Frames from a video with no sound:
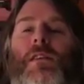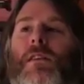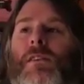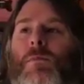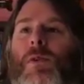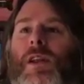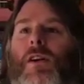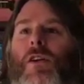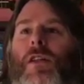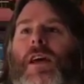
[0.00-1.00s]
Let's put it
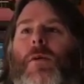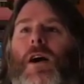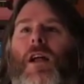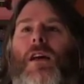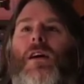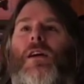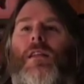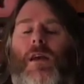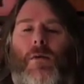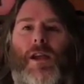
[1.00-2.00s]
on. There we are, look.
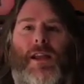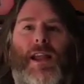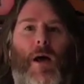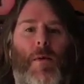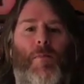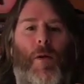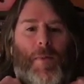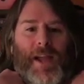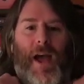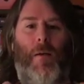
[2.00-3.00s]
There we go. Now I'm a
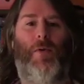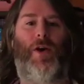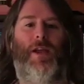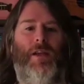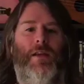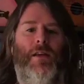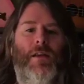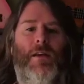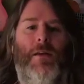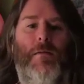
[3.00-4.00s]
proper cowboy.
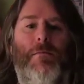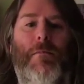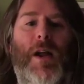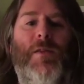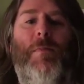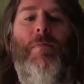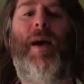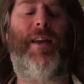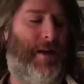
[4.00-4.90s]
Much better.